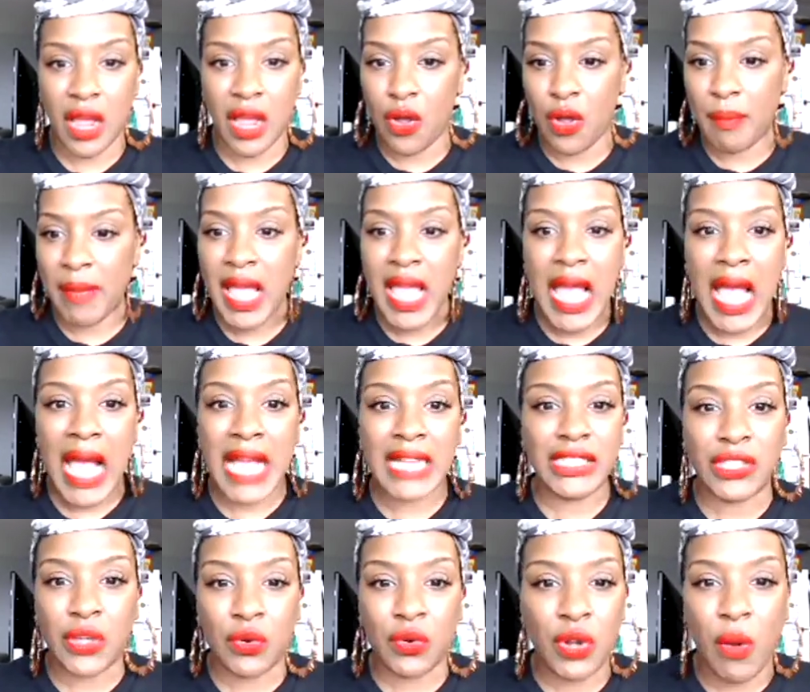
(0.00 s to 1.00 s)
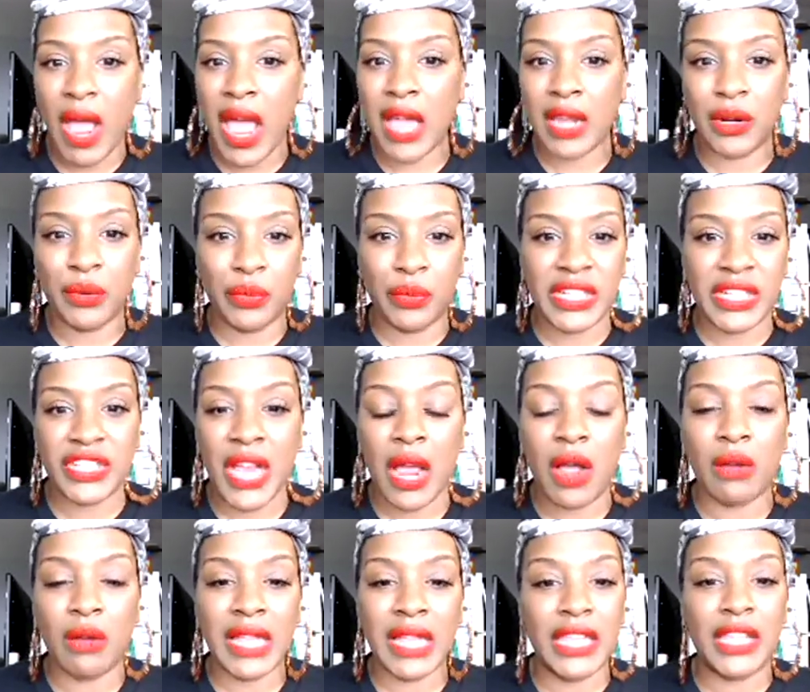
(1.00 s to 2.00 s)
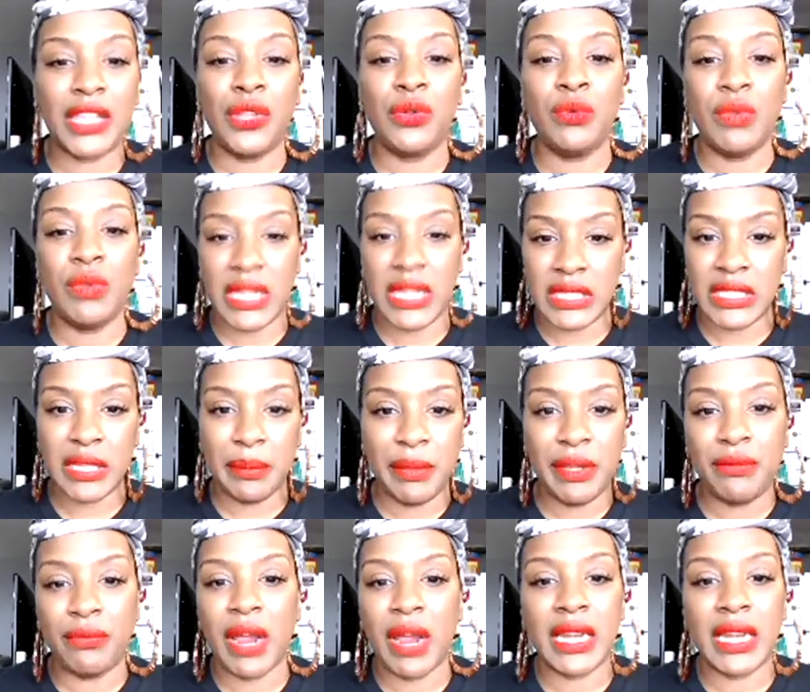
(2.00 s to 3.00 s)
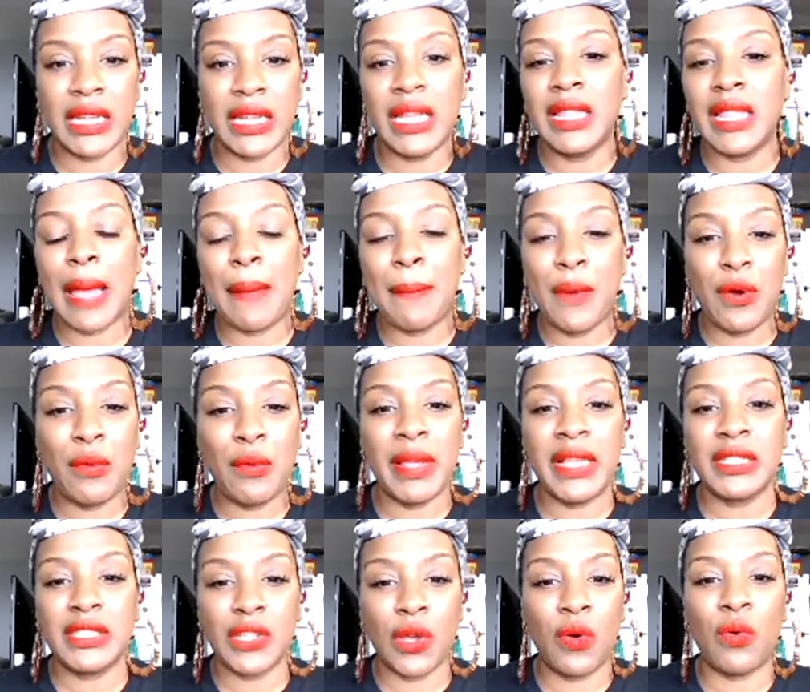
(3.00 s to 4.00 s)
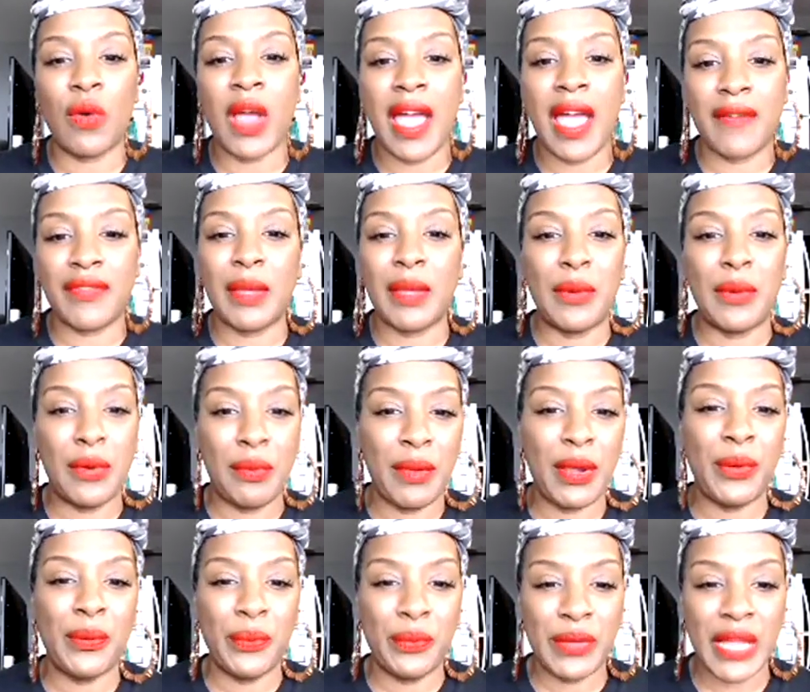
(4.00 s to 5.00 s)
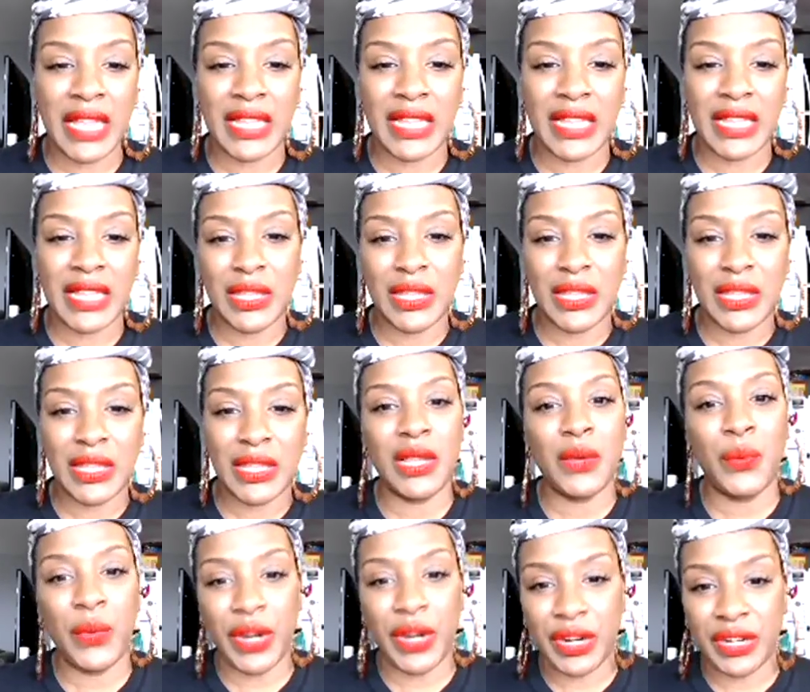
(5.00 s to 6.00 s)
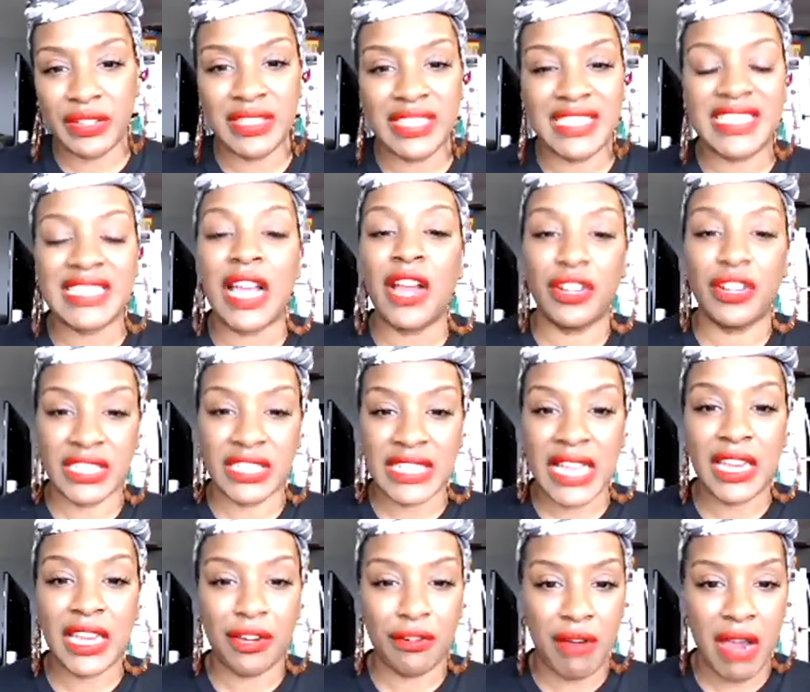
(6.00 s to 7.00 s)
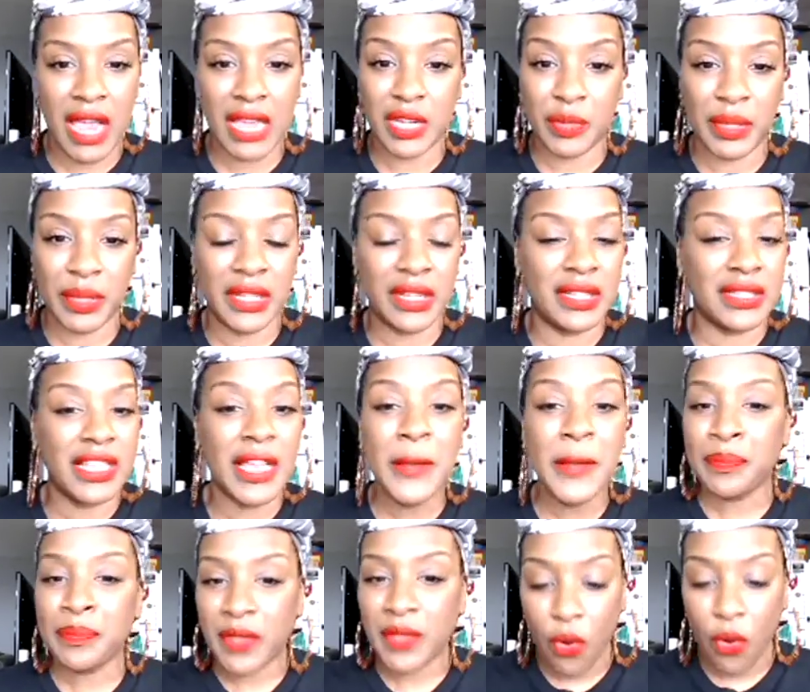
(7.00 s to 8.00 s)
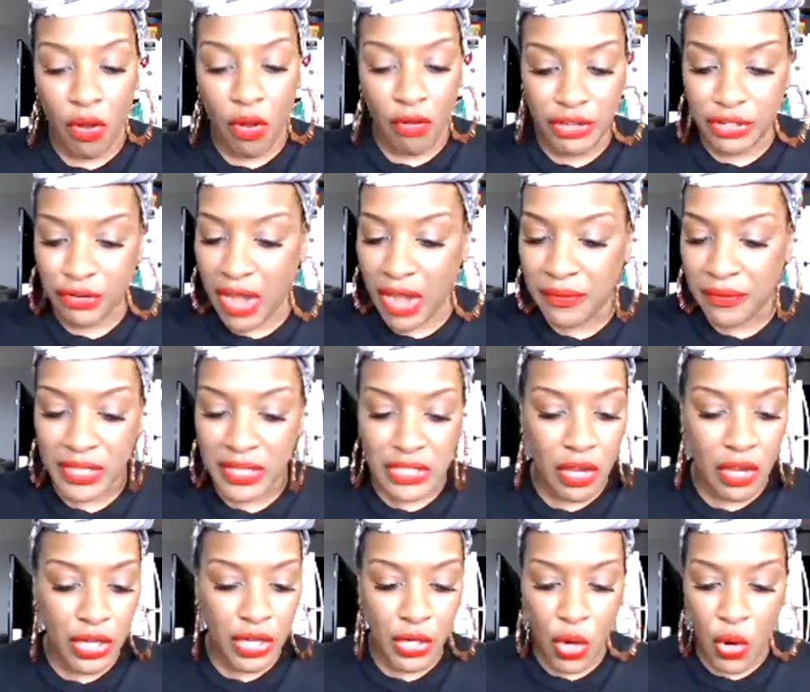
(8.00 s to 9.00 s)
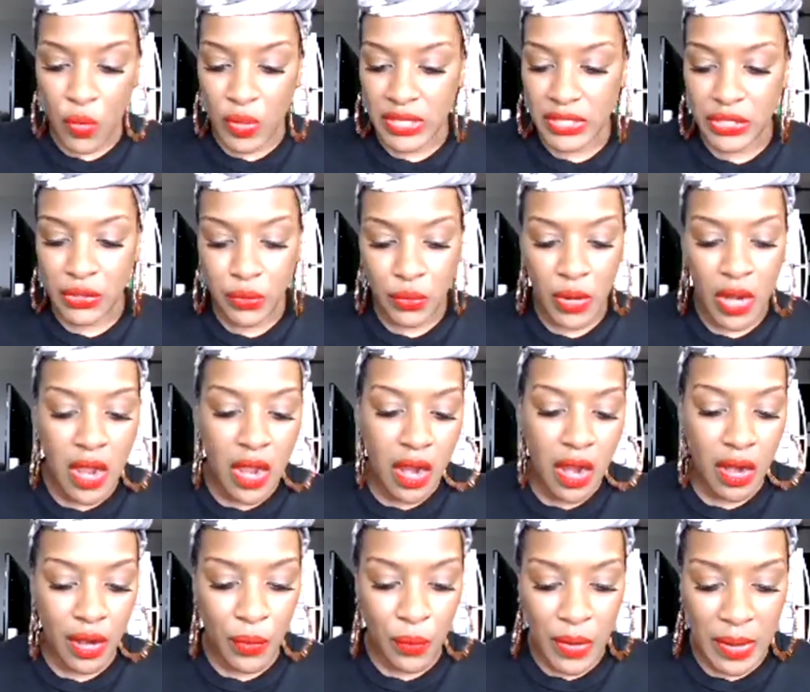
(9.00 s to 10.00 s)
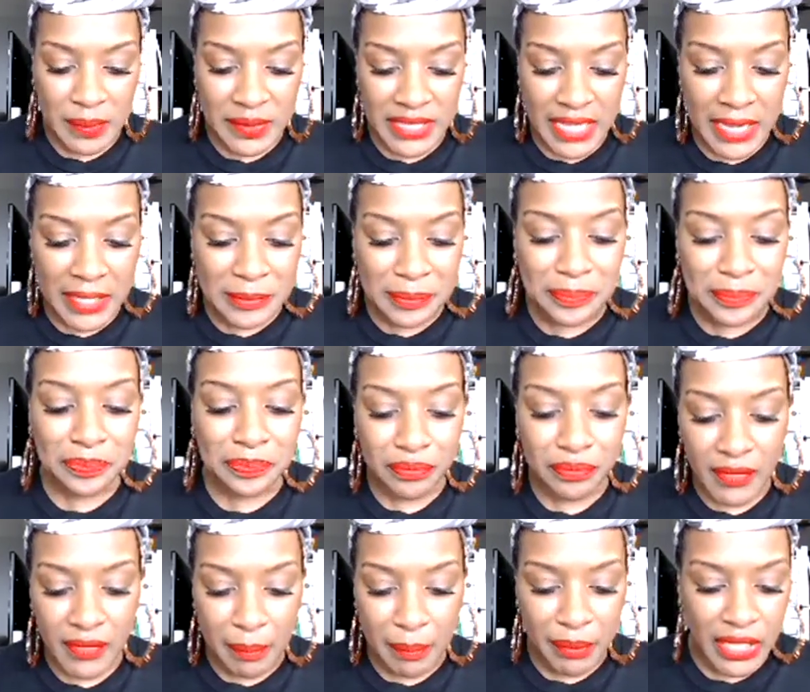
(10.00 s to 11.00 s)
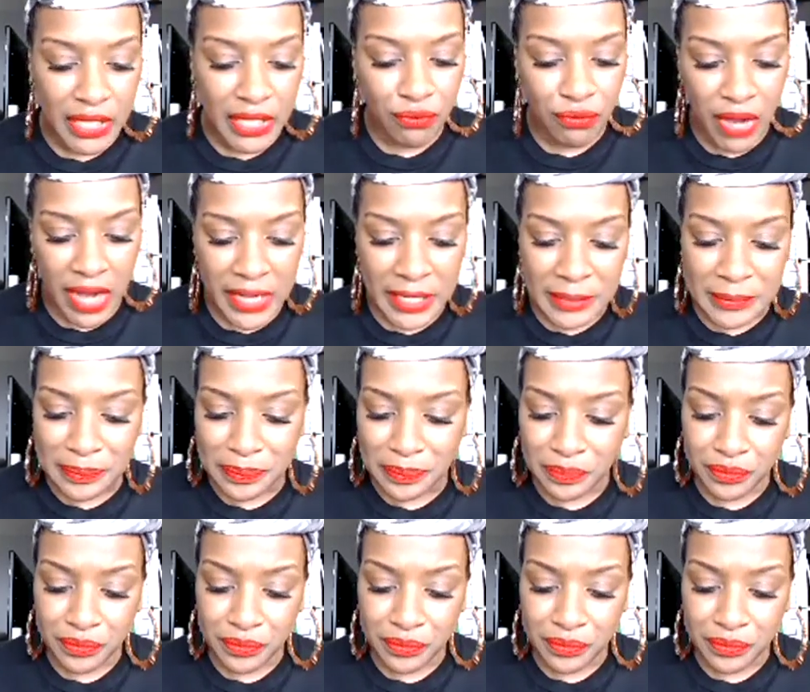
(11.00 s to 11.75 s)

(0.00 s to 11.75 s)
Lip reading: I don't know how to reach out. Like, you need to be ready in that moment. Don't have the moment like the woman did where her site crashed because all the traffic started going to her website. Be ready.